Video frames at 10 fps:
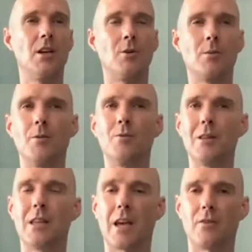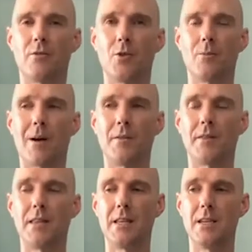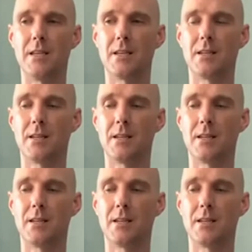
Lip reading: You want to be really careful about the